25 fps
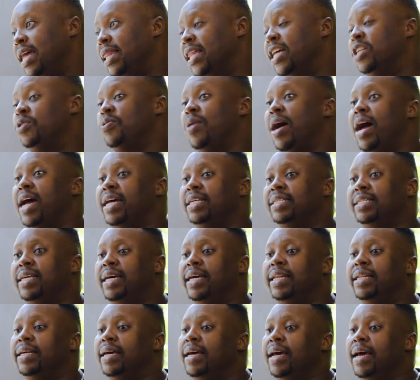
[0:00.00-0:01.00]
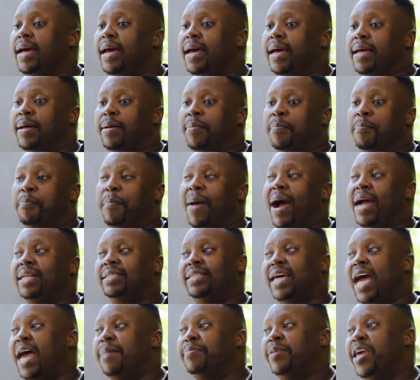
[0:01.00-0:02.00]
And that's why I said
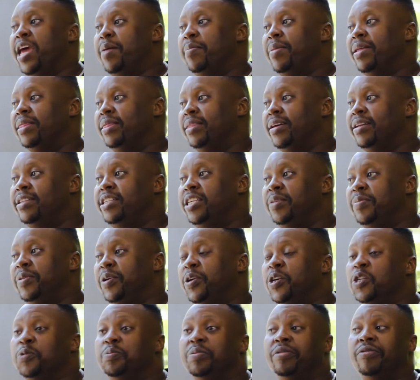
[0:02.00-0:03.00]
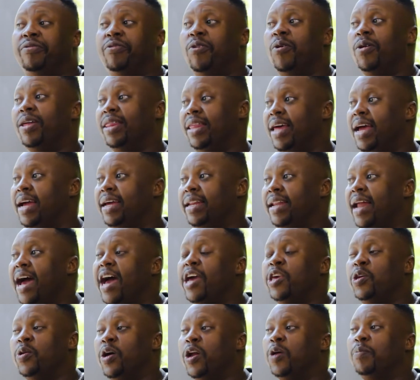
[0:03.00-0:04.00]
my time came at 30, because before
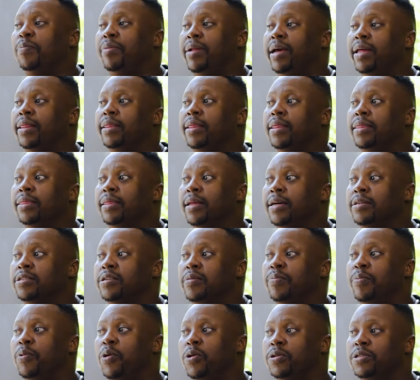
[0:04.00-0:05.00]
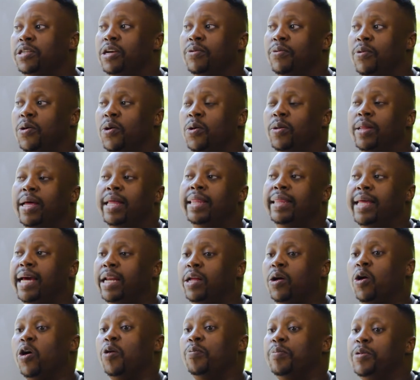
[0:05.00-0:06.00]
then I knew how to play the supporting role, and
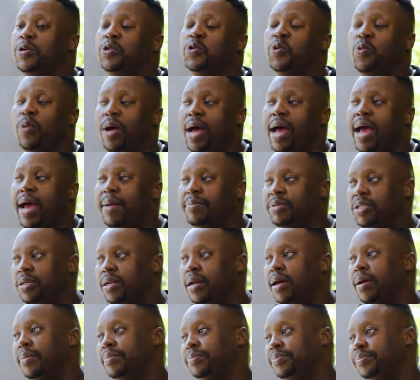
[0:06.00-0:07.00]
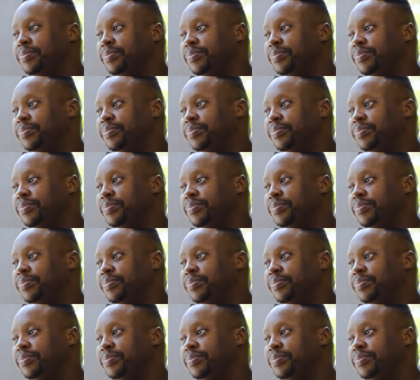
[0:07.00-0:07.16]
that got me to where I am today.